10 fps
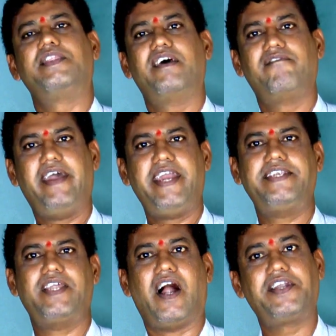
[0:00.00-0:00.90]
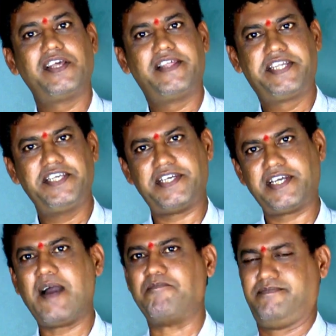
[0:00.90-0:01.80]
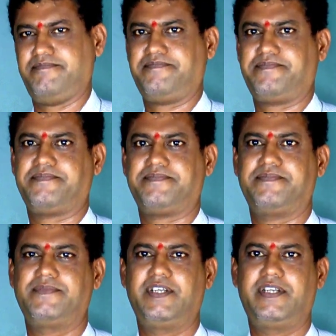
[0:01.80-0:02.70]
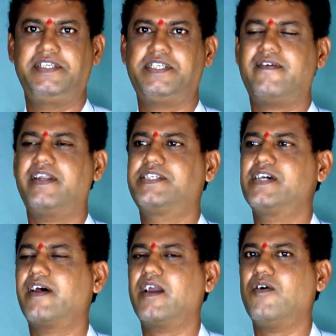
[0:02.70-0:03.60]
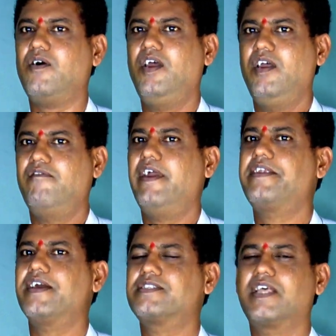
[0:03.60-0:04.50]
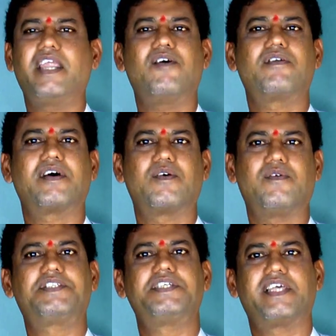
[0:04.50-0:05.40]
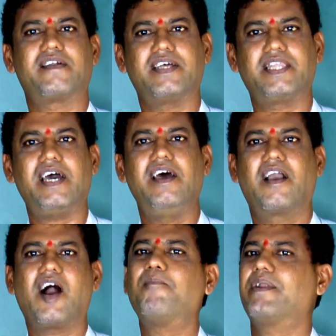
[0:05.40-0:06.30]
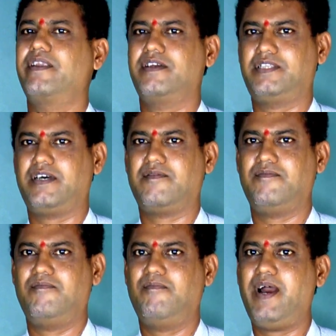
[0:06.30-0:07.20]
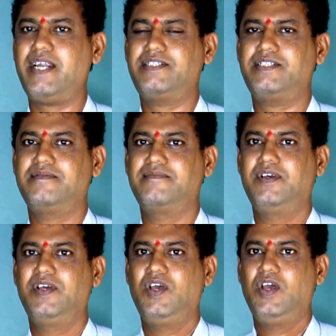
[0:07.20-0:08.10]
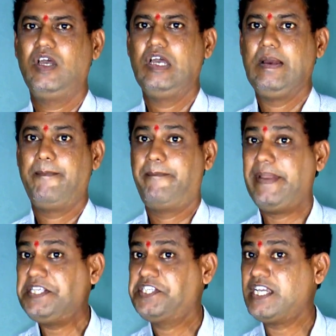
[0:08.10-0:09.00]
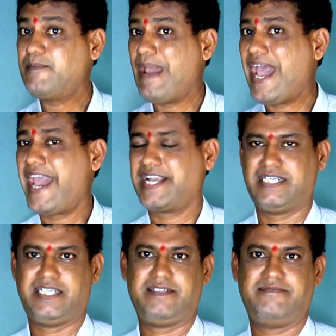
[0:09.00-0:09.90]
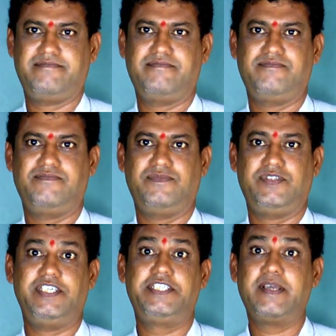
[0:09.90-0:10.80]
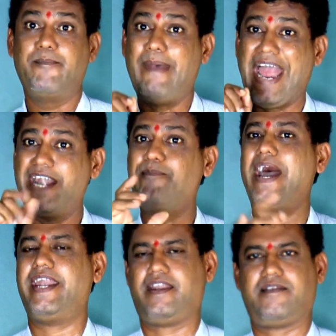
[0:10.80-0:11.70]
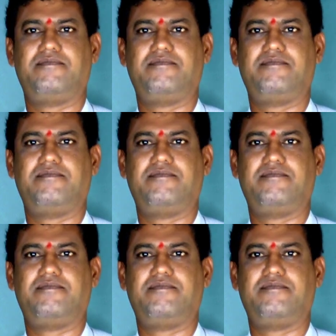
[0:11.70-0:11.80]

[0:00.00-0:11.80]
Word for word: They wait until the teacher come. Teacher vache varaku wait chestane untaru, vachin tarvata complaint chestaru. But pinching back is a bad manner.